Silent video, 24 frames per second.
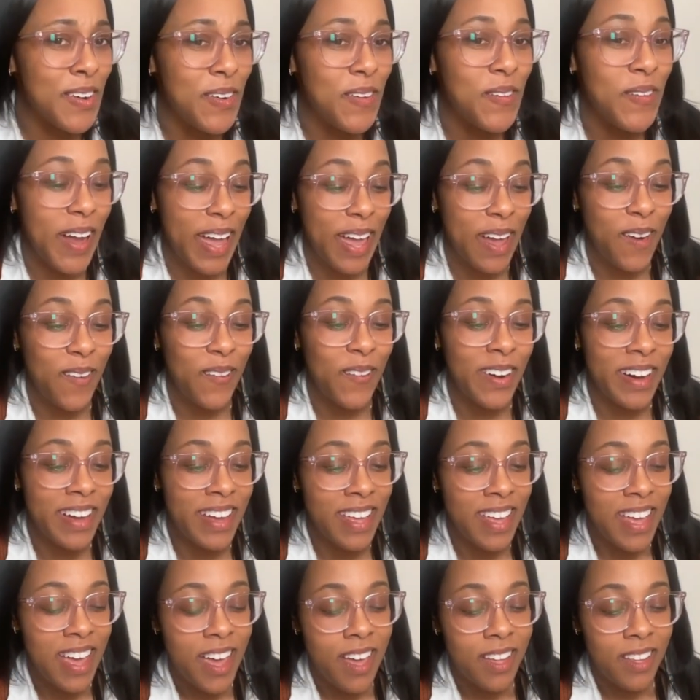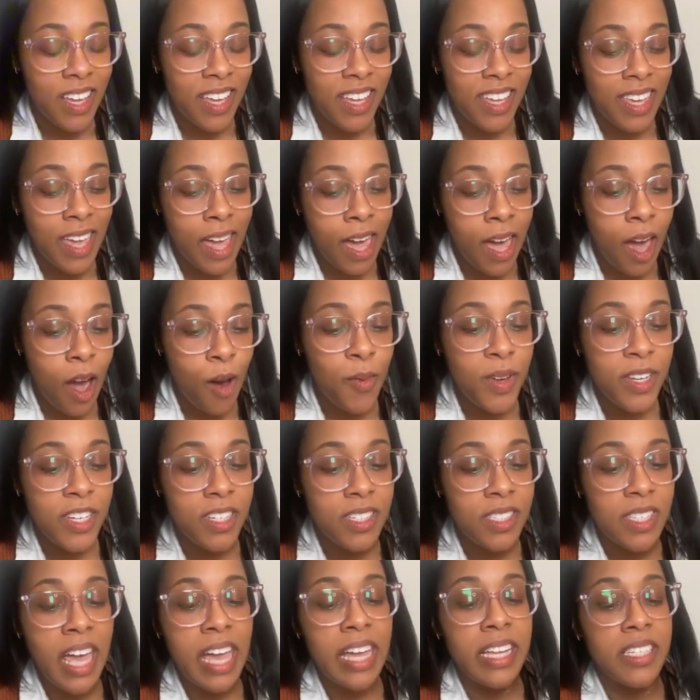wait, what? Like, yeah, we
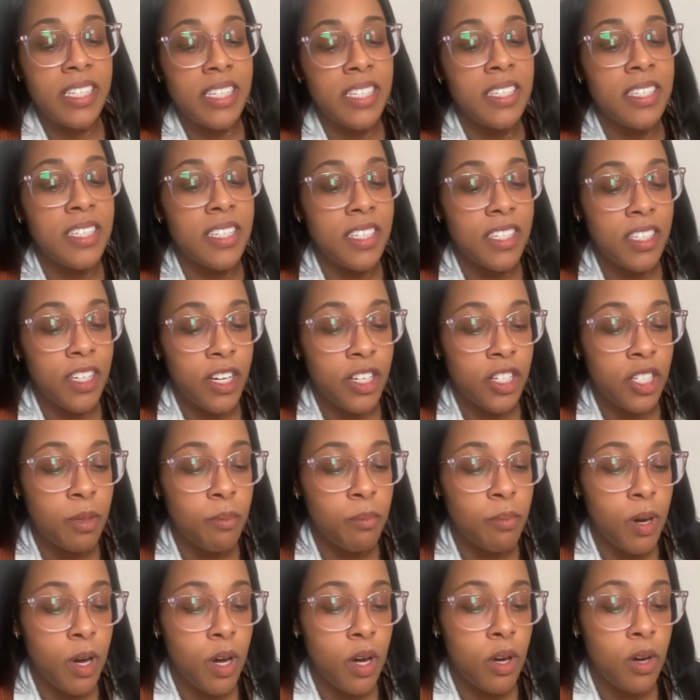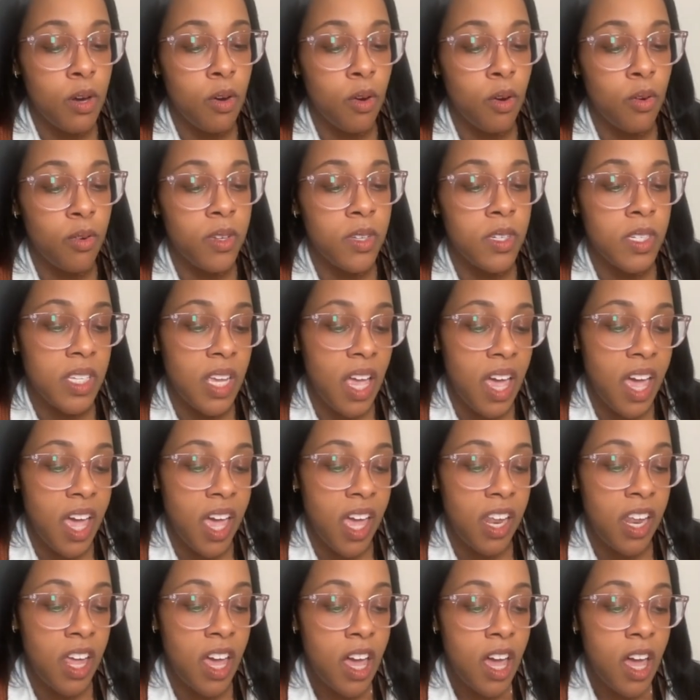just like did discussion posts
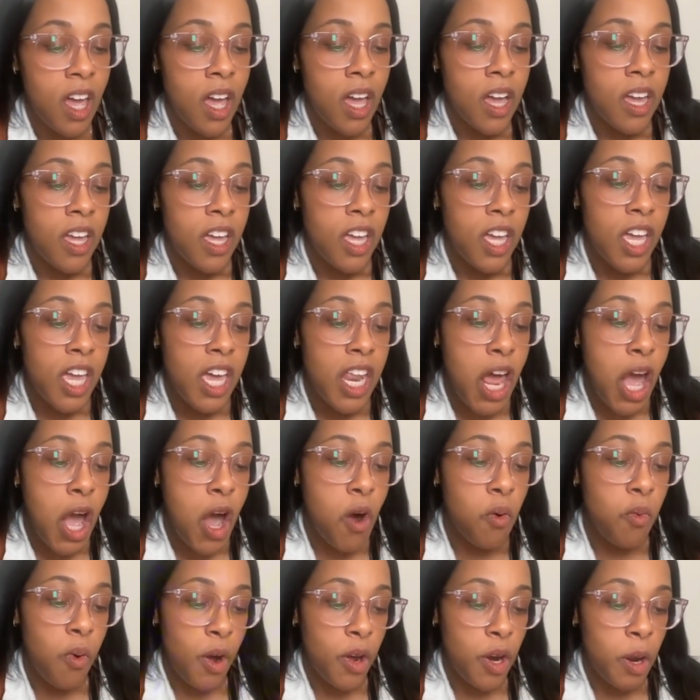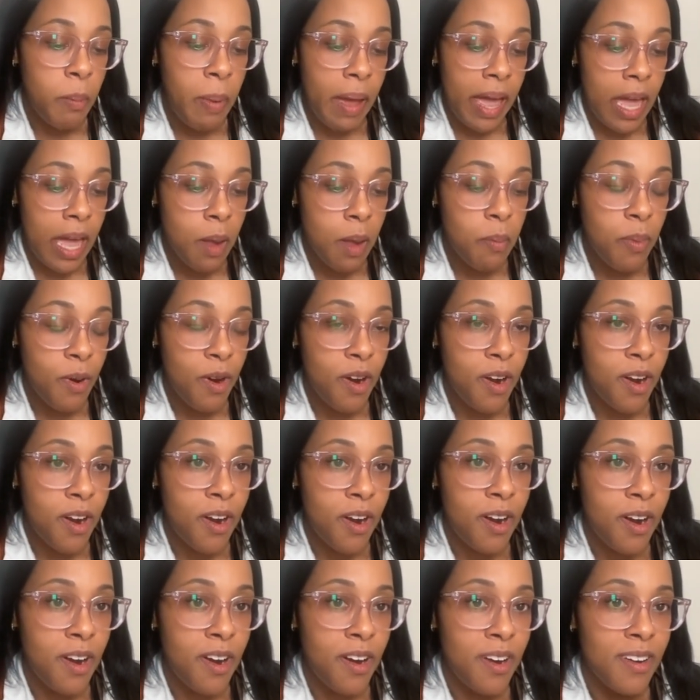and, wrote a
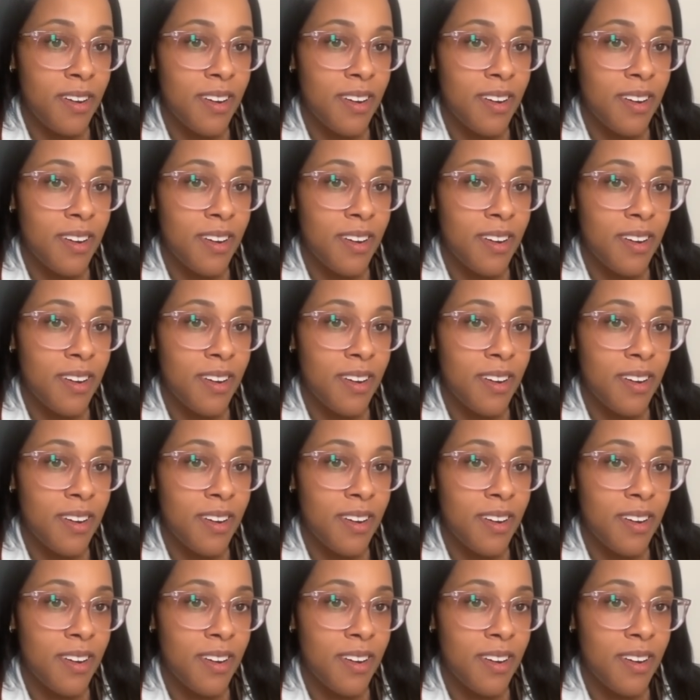paper.